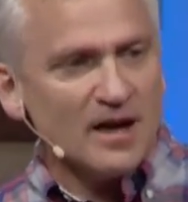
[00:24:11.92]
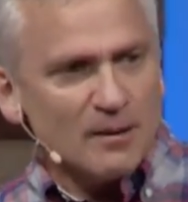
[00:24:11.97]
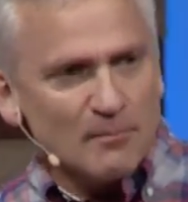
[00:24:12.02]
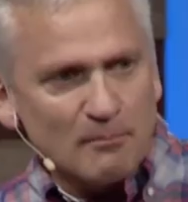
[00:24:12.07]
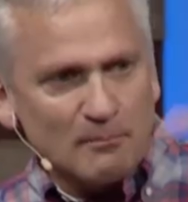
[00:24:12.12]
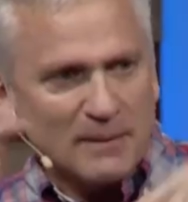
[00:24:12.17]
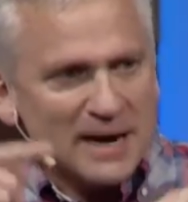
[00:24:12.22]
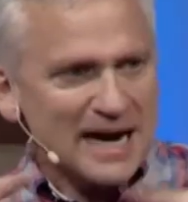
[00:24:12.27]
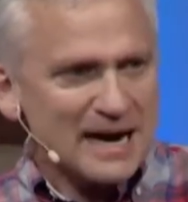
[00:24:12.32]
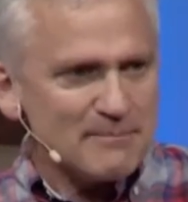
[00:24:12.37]

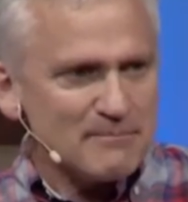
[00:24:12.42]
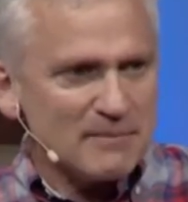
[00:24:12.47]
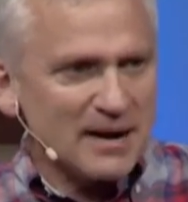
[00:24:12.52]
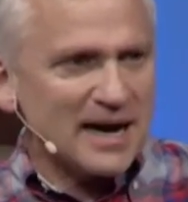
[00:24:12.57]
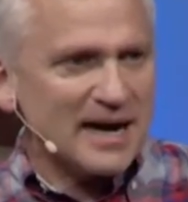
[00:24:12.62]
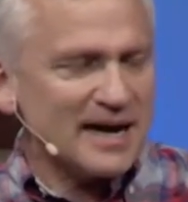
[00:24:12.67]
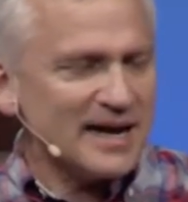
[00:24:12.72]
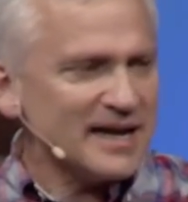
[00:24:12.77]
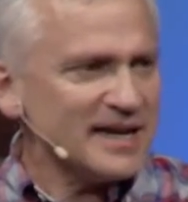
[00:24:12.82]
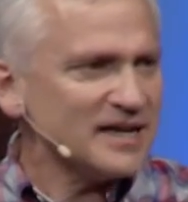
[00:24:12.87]
My
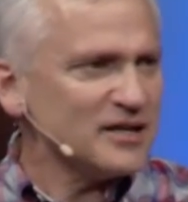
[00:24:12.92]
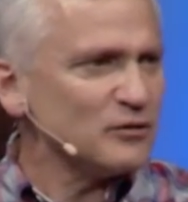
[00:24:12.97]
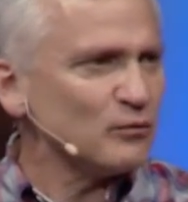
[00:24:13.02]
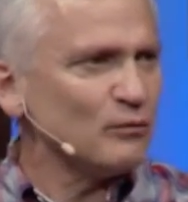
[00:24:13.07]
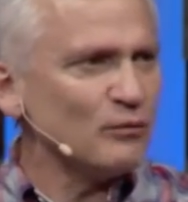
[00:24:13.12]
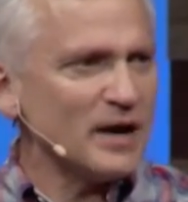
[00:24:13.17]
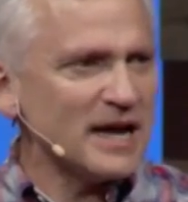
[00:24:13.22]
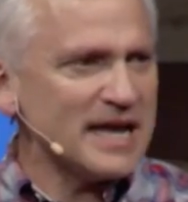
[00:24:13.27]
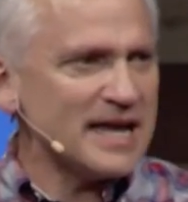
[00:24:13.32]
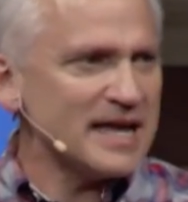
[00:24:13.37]
mind
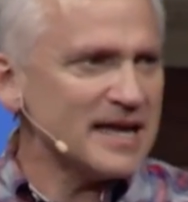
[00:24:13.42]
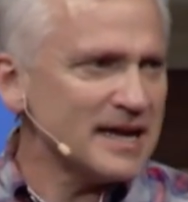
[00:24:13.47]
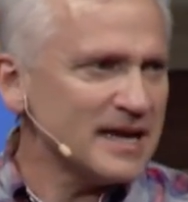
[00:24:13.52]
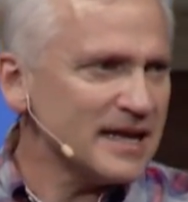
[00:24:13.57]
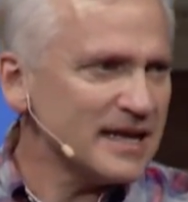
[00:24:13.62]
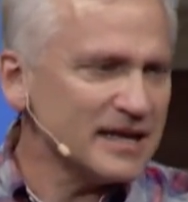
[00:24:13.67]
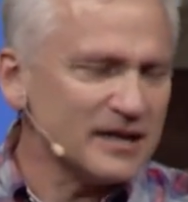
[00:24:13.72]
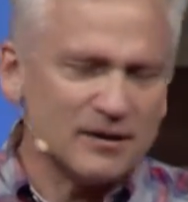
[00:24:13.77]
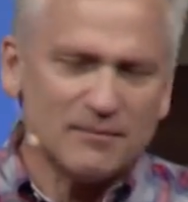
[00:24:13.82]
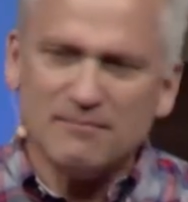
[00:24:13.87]
ran
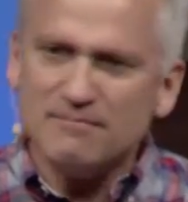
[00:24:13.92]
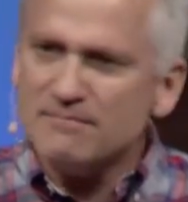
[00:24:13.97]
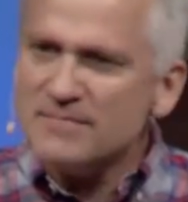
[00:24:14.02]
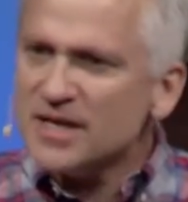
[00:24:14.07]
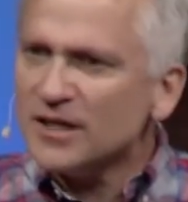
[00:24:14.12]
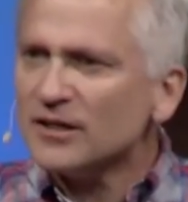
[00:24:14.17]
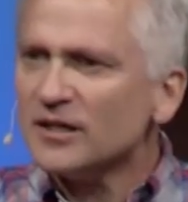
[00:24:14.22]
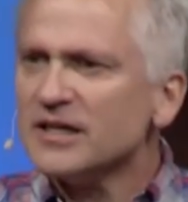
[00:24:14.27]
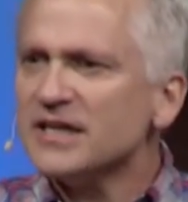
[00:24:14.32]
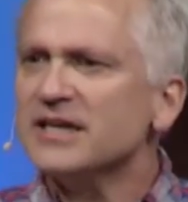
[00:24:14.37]
in a
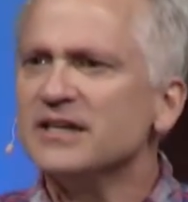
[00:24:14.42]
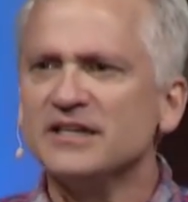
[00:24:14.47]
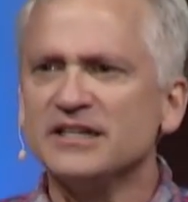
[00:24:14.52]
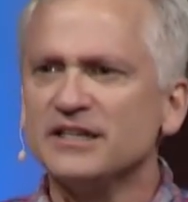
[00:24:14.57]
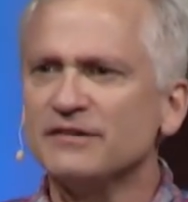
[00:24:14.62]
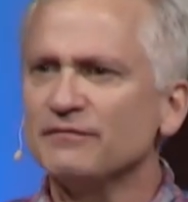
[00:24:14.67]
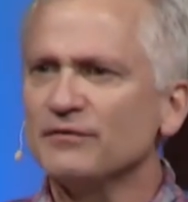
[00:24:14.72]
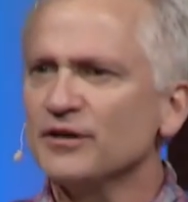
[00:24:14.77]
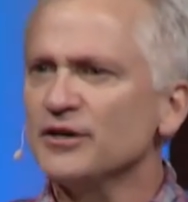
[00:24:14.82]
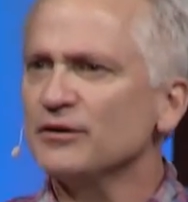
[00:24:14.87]
million
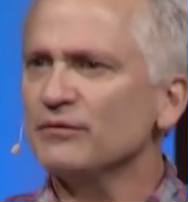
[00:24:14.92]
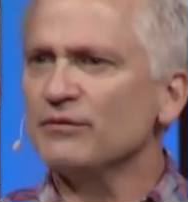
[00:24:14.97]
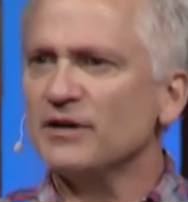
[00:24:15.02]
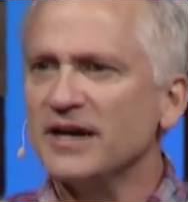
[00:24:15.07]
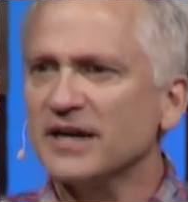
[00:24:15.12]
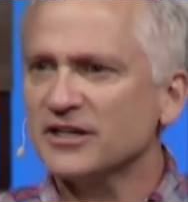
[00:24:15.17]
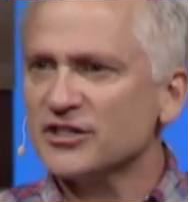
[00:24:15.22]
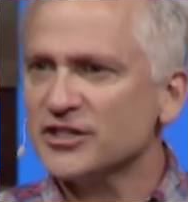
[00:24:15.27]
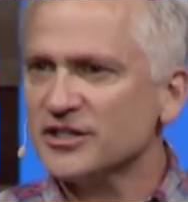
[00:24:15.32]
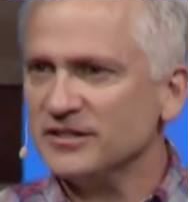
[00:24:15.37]
different
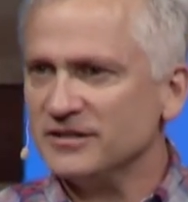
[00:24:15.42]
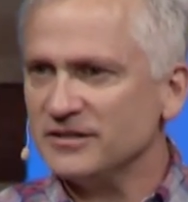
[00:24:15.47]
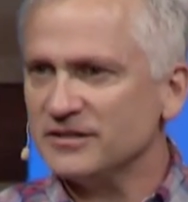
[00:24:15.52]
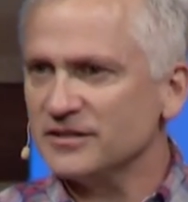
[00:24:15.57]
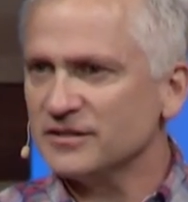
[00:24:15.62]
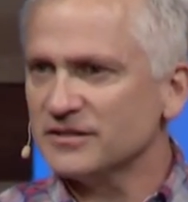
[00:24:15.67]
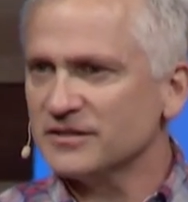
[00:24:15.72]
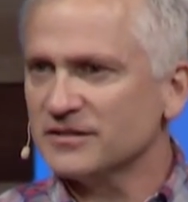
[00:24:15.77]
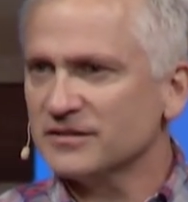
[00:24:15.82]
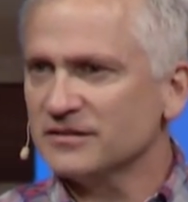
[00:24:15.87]

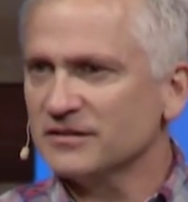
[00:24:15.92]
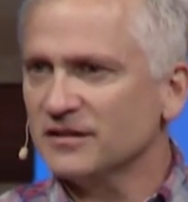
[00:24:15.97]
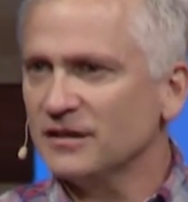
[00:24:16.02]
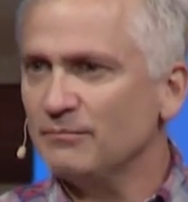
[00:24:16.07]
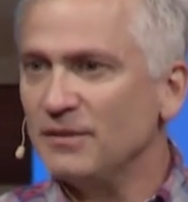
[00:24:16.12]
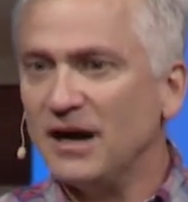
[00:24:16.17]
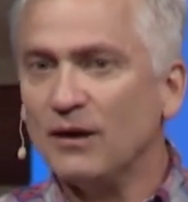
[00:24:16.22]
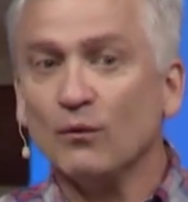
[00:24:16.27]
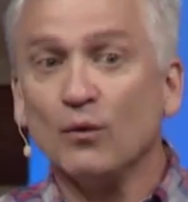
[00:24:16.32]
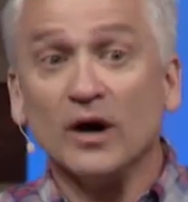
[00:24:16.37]
directions
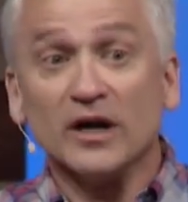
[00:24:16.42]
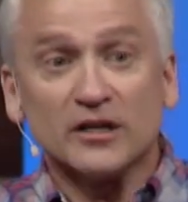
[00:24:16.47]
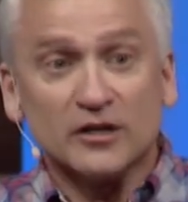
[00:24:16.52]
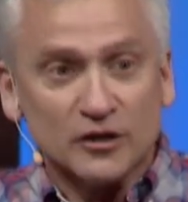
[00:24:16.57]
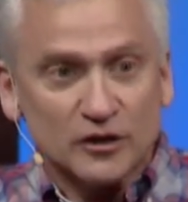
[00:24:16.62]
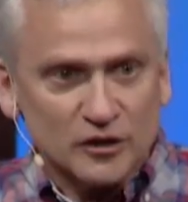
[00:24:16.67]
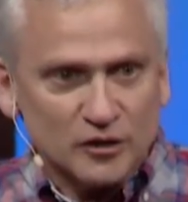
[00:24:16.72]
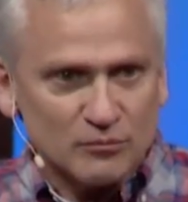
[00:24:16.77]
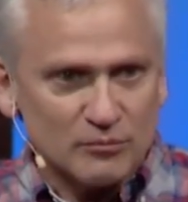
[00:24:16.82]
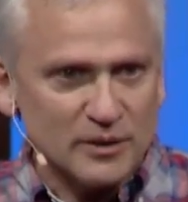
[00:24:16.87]
about what
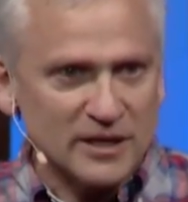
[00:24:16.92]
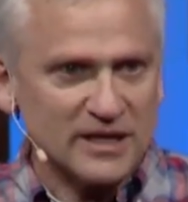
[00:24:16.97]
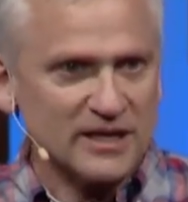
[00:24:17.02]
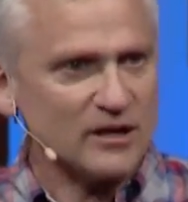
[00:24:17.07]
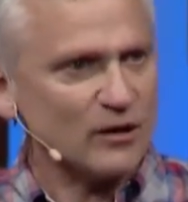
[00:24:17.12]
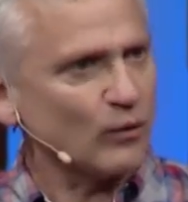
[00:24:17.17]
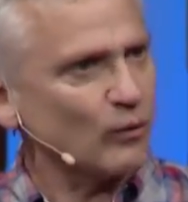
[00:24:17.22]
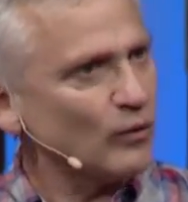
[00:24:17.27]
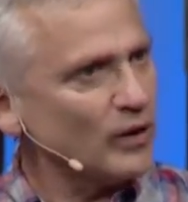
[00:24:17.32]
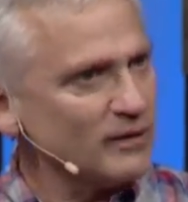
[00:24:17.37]
could be
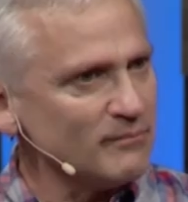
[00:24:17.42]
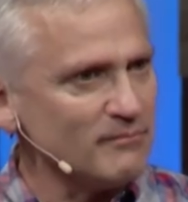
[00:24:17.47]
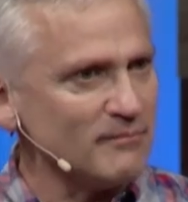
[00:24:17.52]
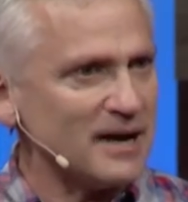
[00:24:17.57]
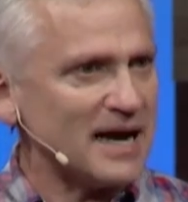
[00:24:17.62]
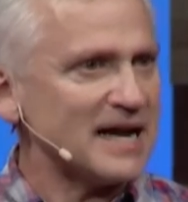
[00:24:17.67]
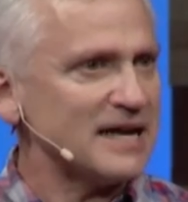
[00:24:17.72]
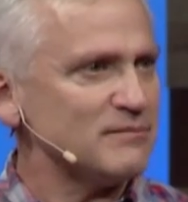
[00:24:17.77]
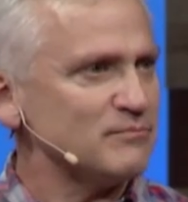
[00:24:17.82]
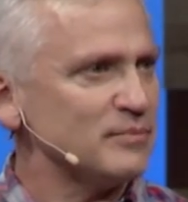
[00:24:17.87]
or what
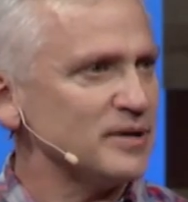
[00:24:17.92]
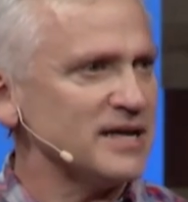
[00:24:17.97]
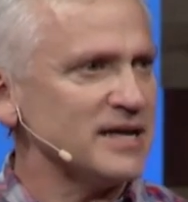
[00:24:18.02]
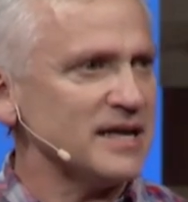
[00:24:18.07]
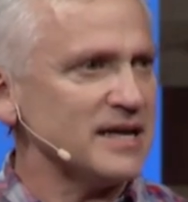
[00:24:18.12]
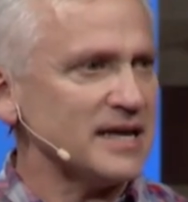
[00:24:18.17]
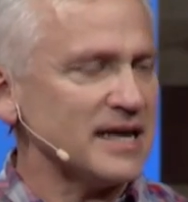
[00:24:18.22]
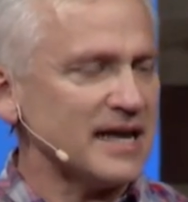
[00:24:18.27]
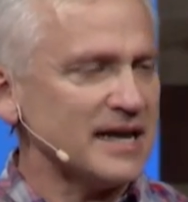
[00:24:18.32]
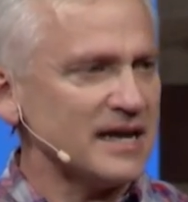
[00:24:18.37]
might
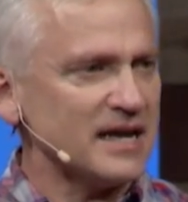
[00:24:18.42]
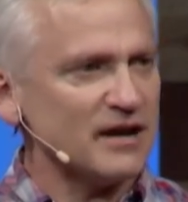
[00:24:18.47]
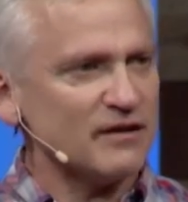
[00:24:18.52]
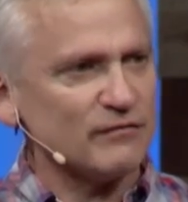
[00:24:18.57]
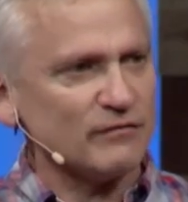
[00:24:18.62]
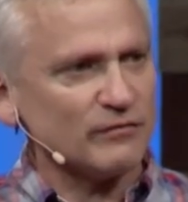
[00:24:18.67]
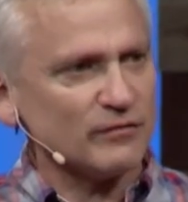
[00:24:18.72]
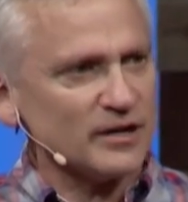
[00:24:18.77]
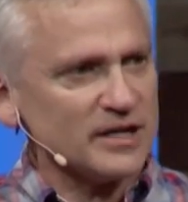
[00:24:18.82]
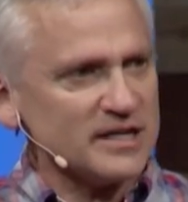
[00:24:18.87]
be, and
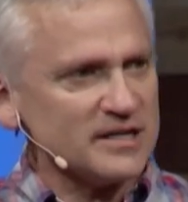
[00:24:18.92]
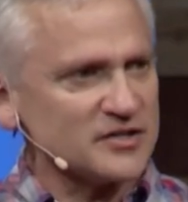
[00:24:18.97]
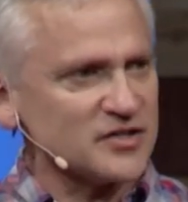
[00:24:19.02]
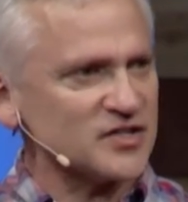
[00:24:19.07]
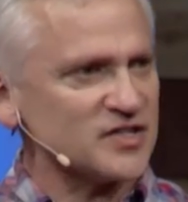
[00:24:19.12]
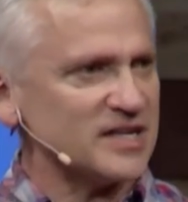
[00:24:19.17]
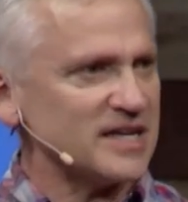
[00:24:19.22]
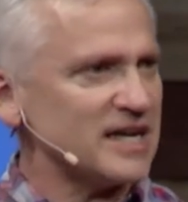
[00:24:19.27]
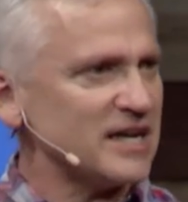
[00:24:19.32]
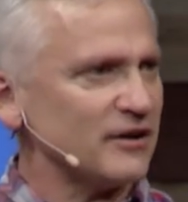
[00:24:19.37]
every
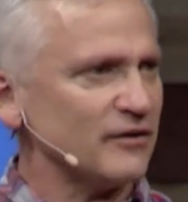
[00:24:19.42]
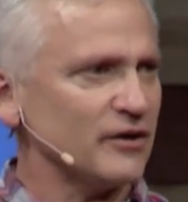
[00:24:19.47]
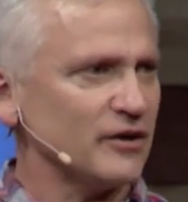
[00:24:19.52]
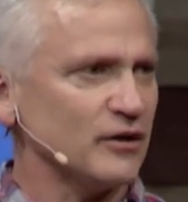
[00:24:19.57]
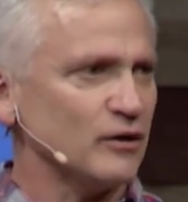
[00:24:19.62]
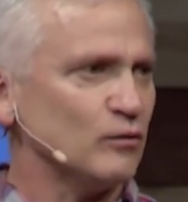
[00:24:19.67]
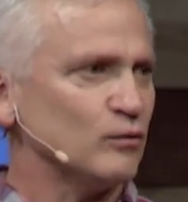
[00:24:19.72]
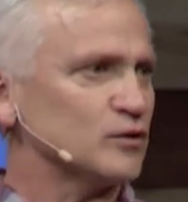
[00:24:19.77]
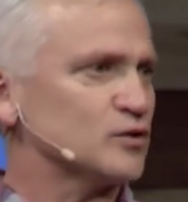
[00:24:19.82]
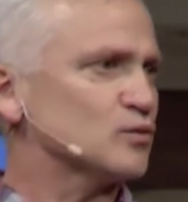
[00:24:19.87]

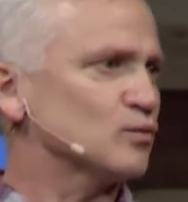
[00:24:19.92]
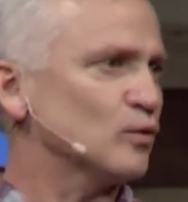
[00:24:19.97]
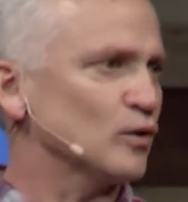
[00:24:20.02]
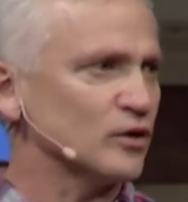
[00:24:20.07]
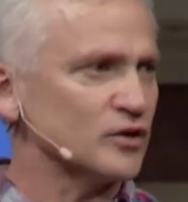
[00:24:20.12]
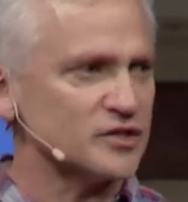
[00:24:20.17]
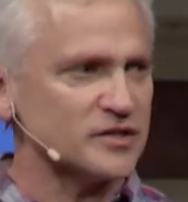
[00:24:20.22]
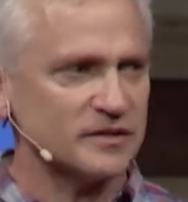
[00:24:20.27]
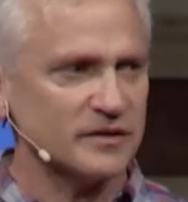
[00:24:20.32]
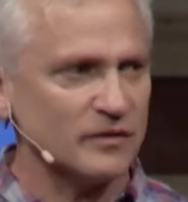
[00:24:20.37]
scenario was
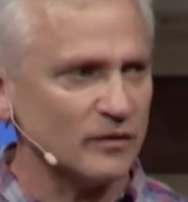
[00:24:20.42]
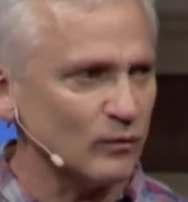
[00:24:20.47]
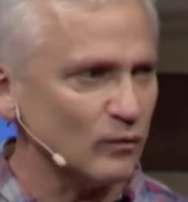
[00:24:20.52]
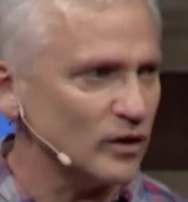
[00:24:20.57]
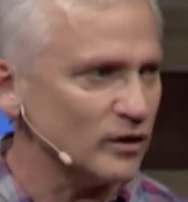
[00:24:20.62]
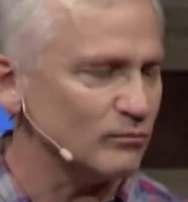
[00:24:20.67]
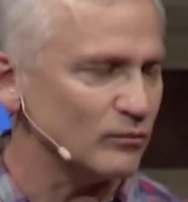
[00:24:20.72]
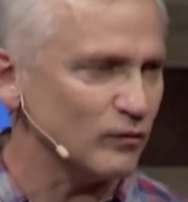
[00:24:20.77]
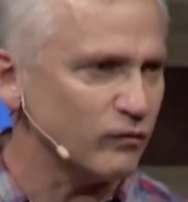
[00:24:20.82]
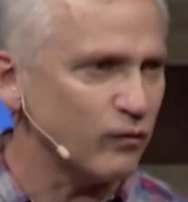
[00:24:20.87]
worse than the
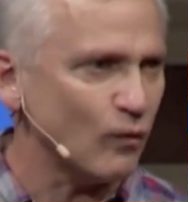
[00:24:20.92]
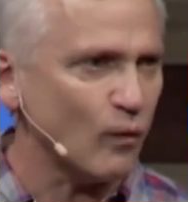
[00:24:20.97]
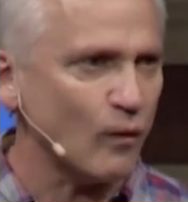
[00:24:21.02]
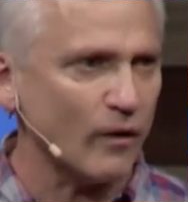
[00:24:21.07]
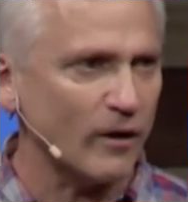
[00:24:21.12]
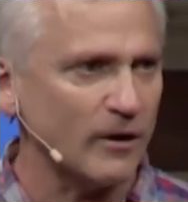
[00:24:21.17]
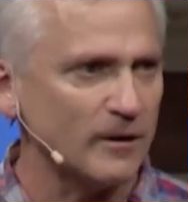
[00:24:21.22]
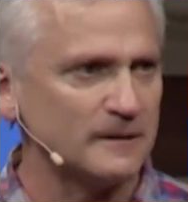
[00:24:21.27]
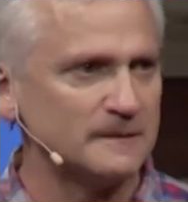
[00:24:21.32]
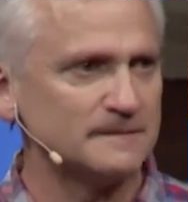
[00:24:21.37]
one
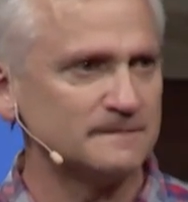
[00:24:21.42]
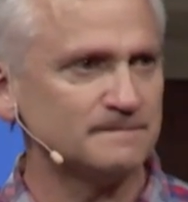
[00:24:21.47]
before.